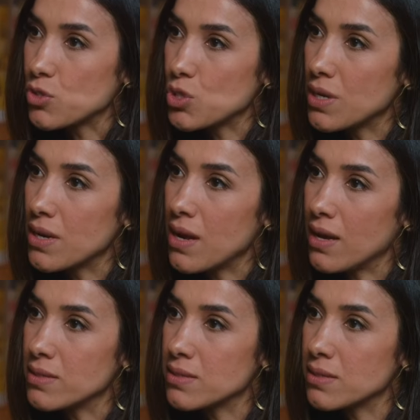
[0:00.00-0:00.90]
She
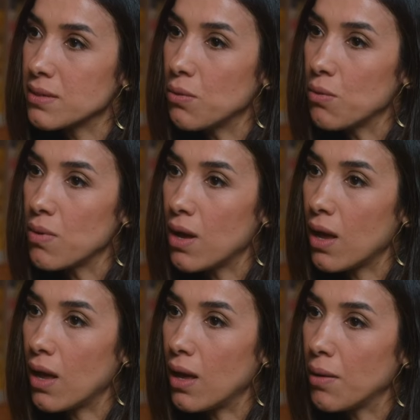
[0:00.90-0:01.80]
has, you know,
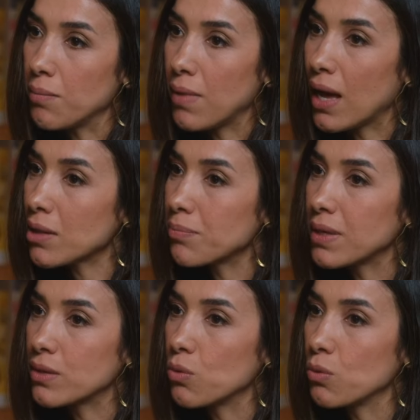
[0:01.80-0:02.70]
helped
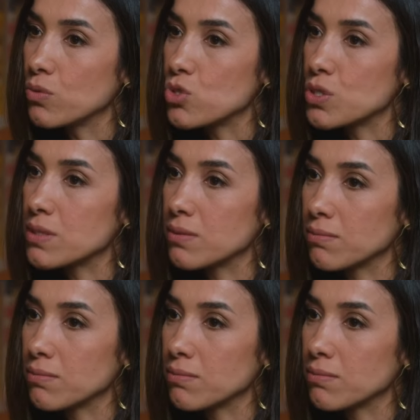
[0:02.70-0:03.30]
me to just,